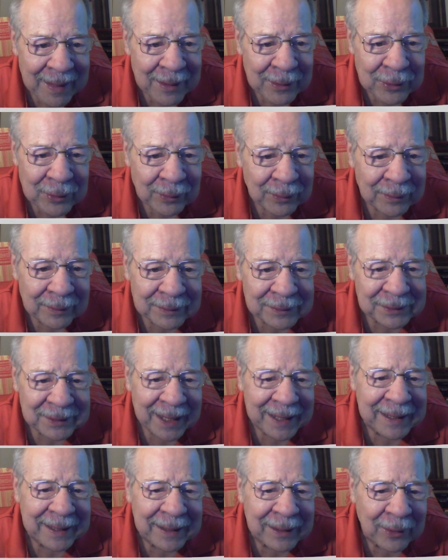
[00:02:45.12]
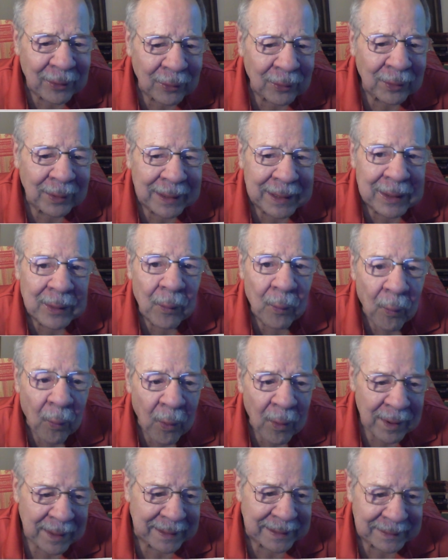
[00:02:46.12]
Your psychic early
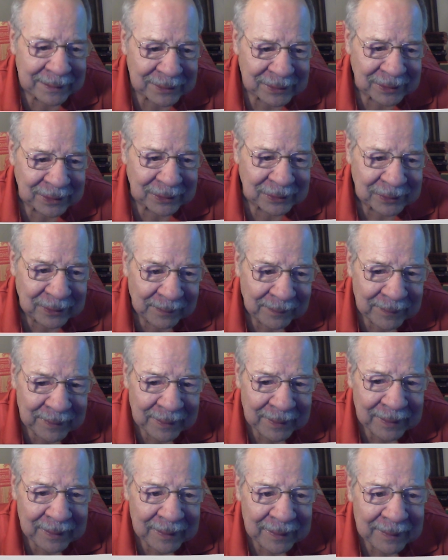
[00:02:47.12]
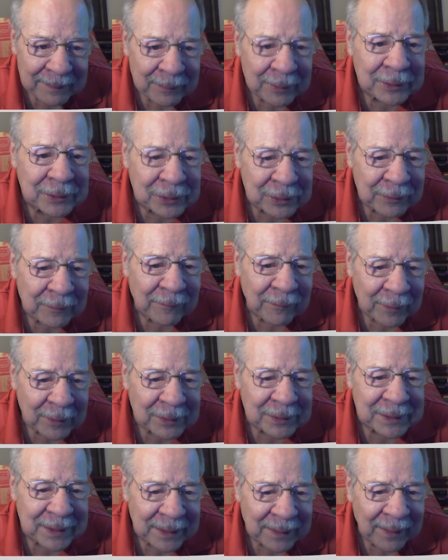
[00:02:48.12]
warning system puts you
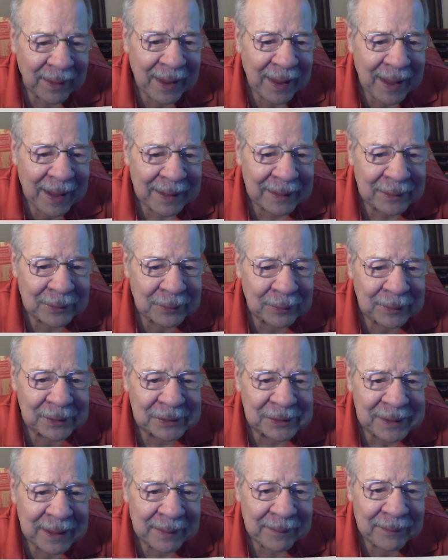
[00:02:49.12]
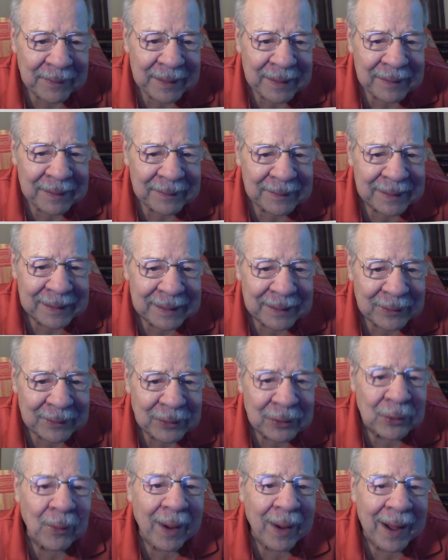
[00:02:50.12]
first in line to accept the
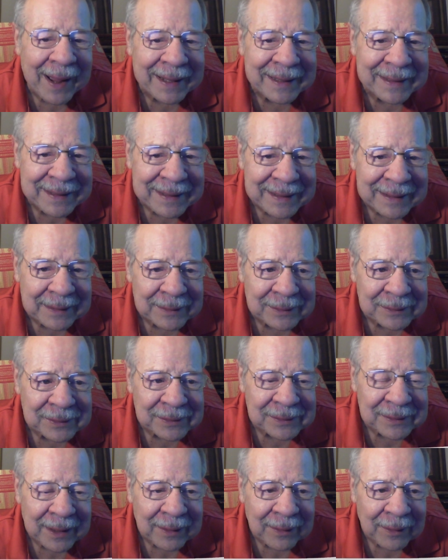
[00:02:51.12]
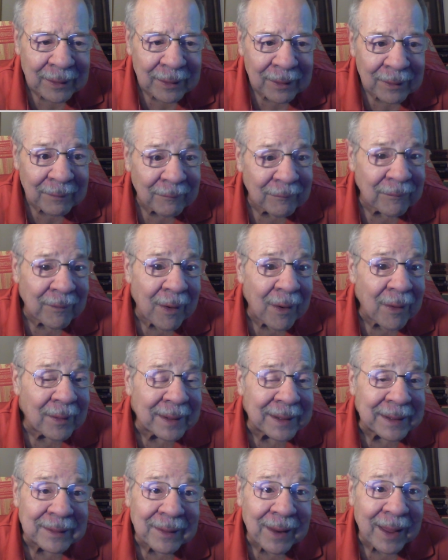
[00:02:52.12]
new ideas that are
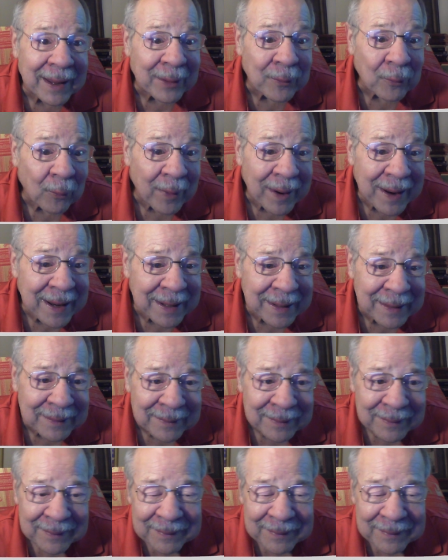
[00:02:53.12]
falling like rain.